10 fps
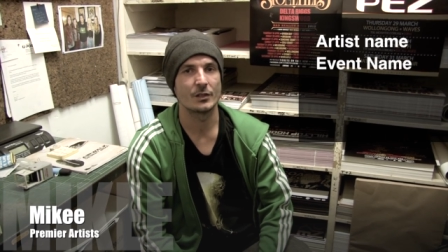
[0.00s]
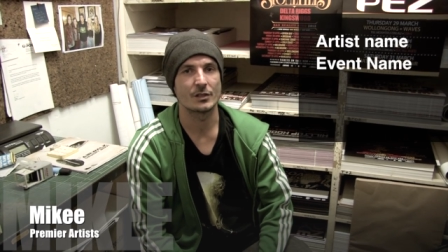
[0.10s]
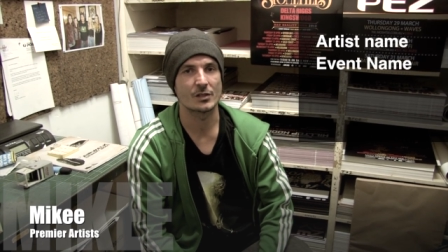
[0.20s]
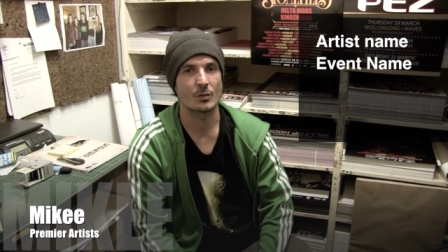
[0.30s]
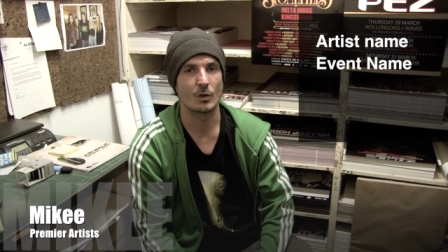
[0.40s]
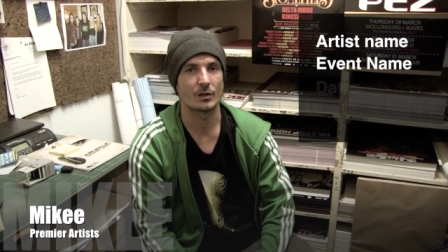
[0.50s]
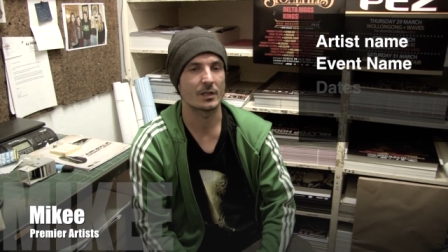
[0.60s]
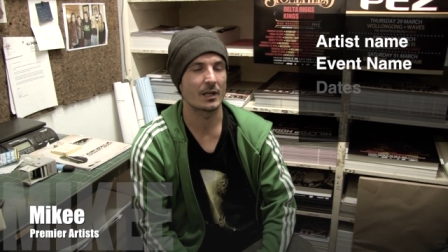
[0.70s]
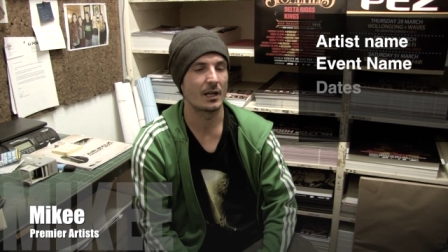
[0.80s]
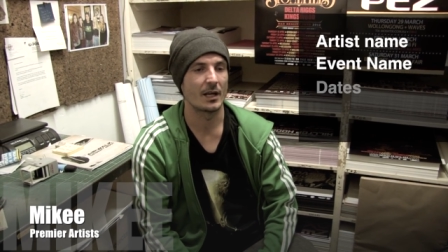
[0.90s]
You just
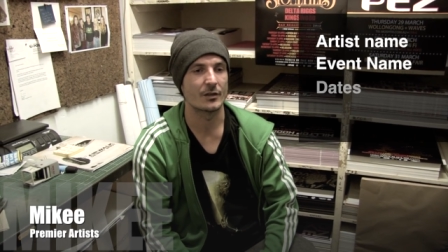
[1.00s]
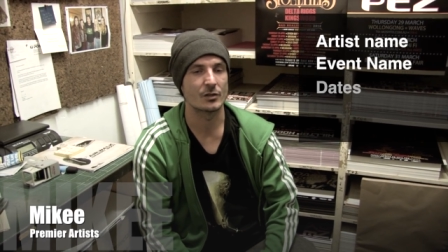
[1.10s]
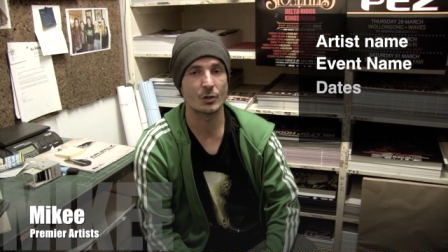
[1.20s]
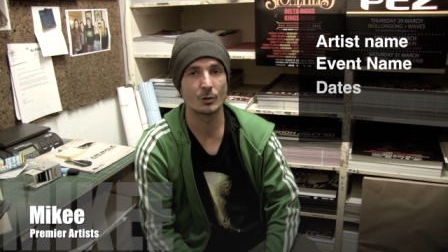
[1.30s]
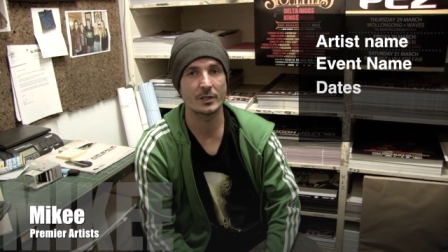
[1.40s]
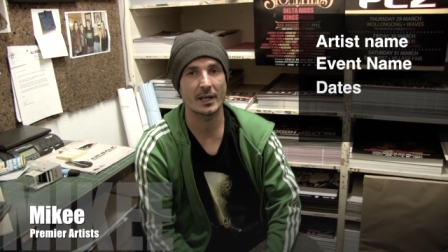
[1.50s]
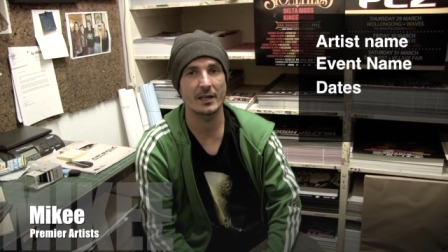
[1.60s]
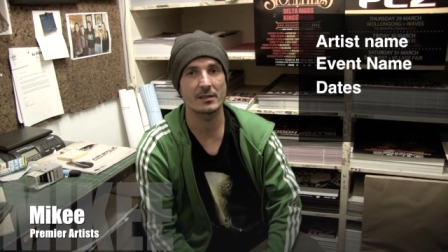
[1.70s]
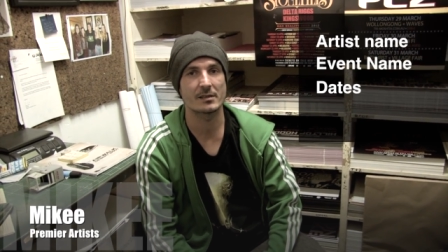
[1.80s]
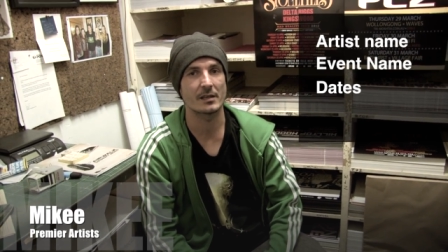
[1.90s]
want the tour
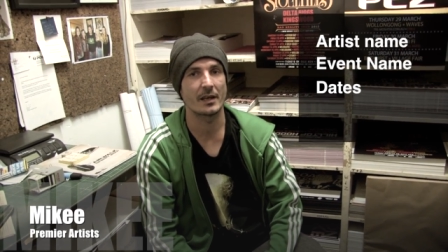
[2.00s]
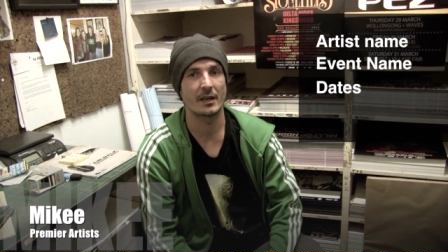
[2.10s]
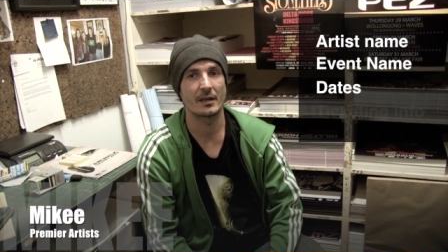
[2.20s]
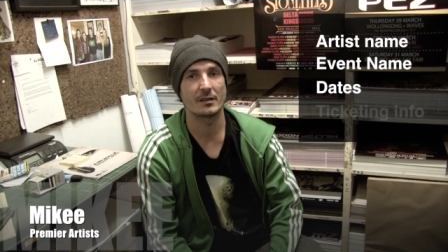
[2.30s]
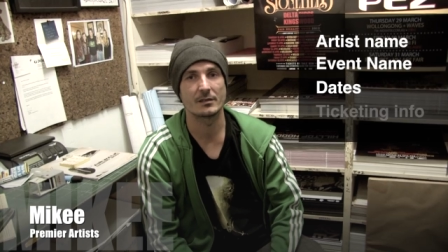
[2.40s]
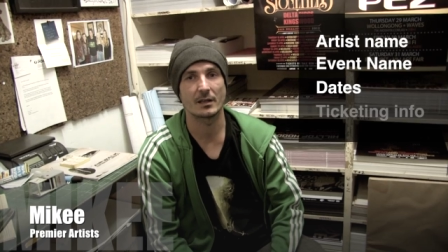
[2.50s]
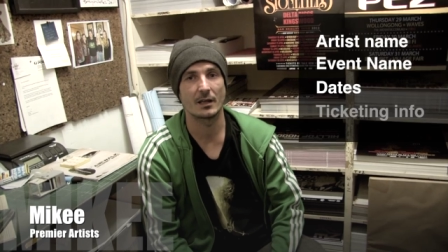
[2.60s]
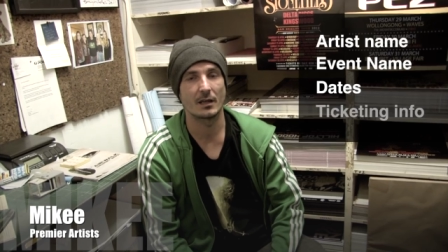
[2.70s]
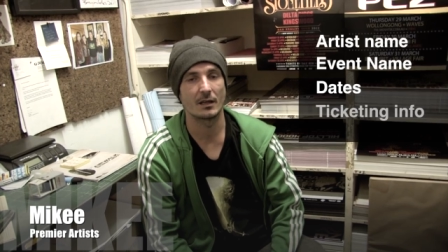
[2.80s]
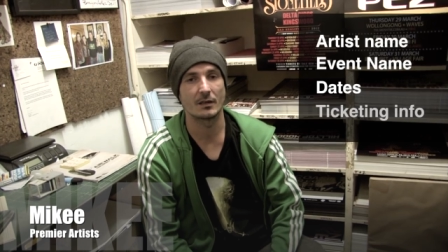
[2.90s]
dates and
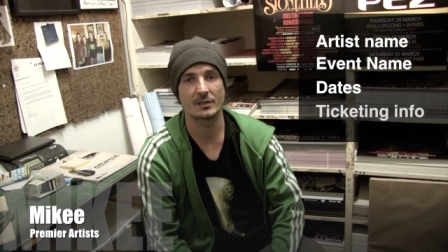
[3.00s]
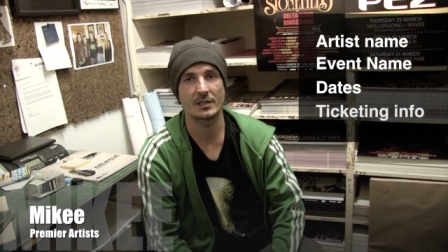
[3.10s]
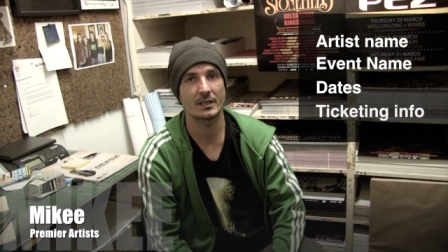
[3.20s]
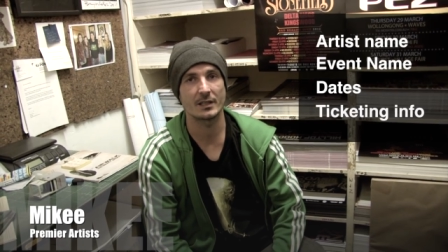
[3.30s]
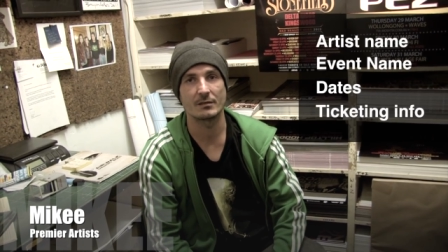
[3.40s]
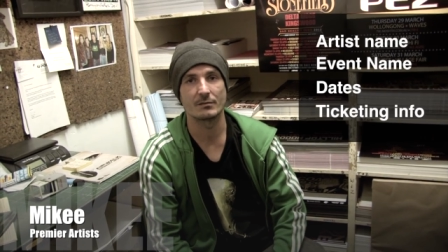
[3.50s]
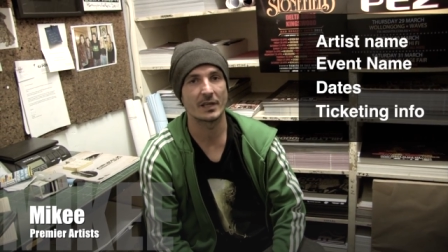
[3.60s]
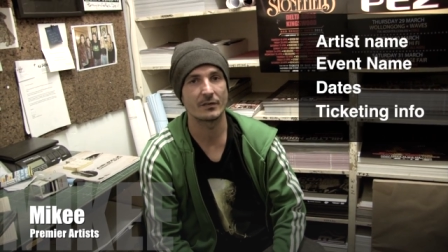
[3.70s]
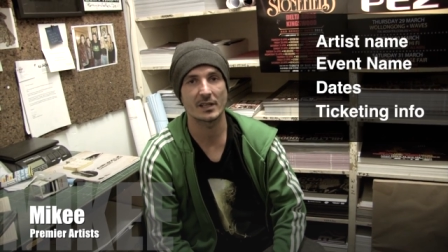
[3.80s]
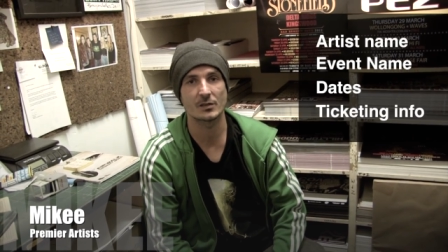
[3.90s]
ticketing,
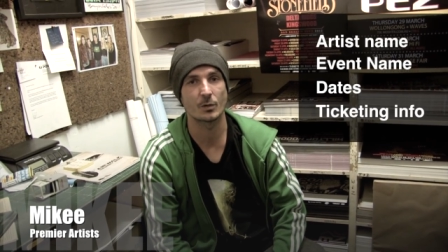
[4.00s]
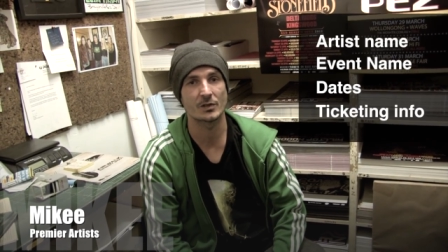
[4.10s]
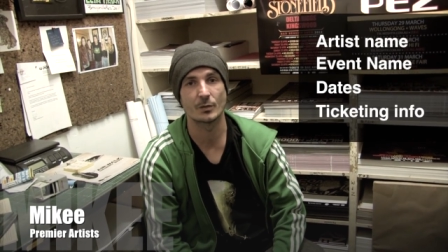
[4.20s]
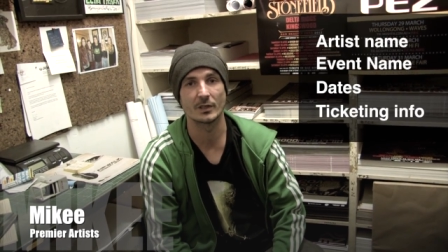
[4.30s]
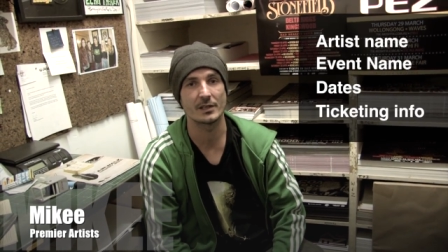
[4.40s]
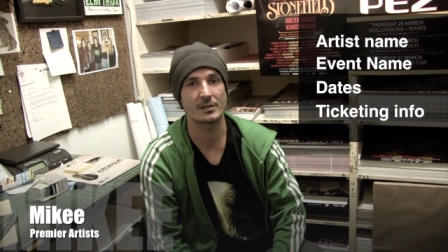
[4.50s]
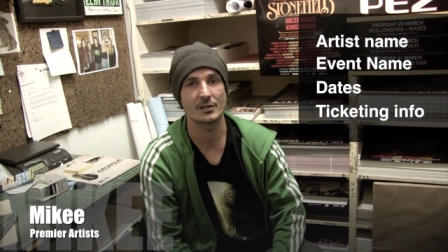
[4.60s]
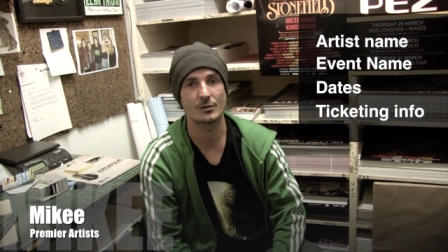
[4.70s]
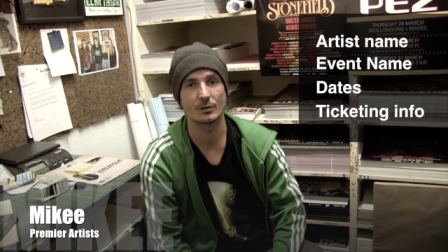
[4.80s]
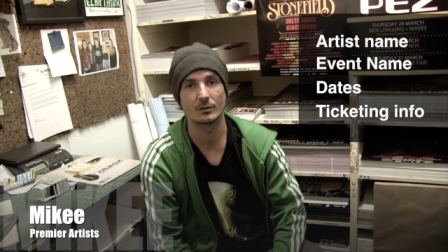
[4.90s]
and that's what's really
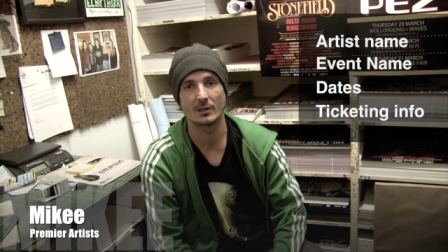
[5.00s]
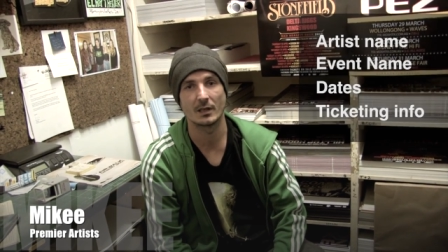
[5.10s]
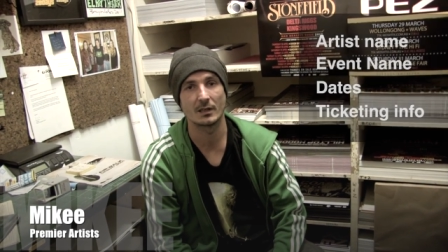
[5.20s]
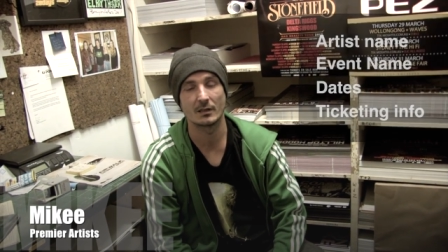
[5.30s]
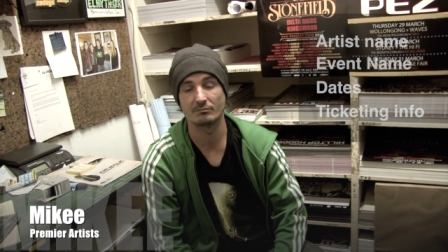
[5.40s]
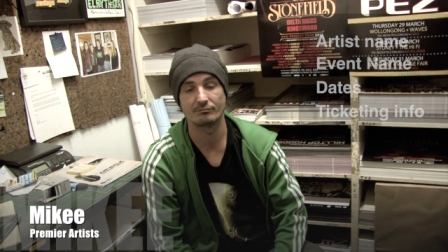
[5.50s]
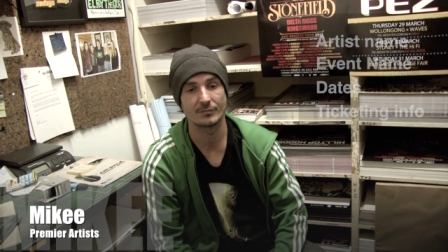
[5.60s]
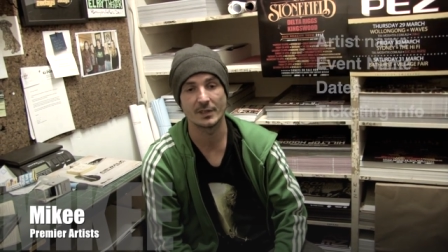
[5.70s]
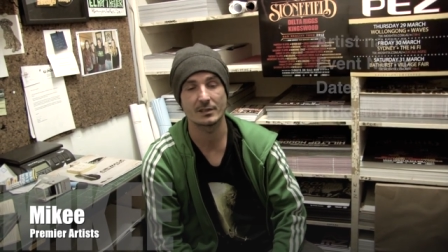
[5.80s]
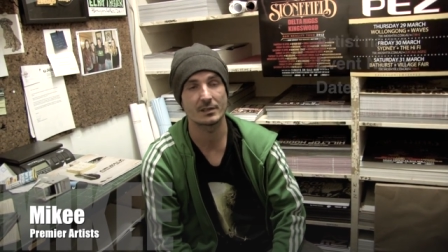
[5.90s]
essential.
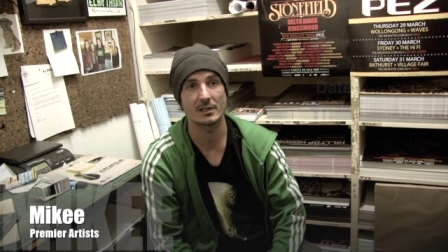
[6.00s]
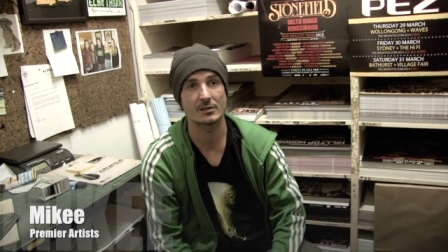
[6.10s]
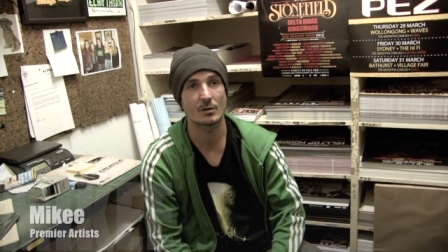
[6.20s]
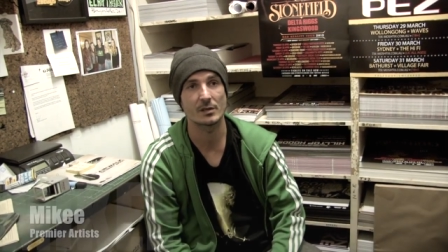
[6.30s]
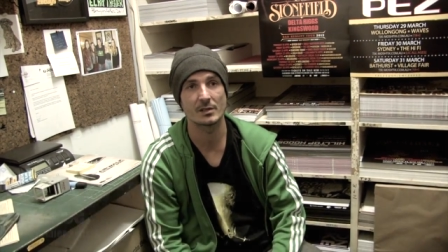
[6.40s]
It's quite